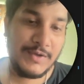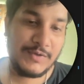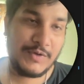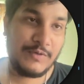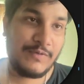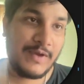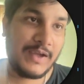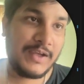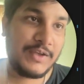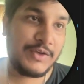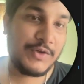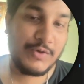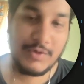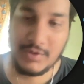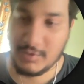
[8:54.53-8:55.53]
So if I can
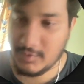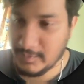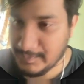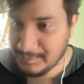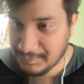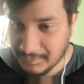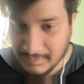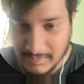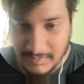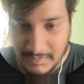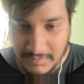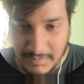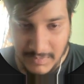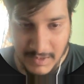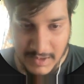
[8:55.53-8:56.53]
show you,
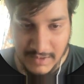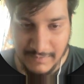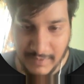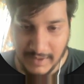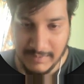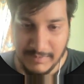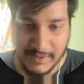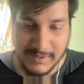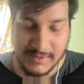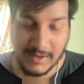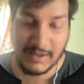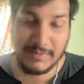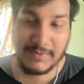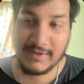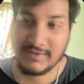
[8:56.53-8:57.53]
if I must
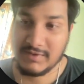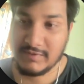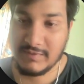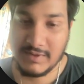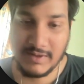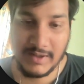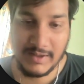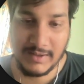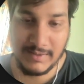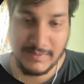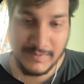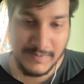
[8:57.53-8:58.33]
start my server, right,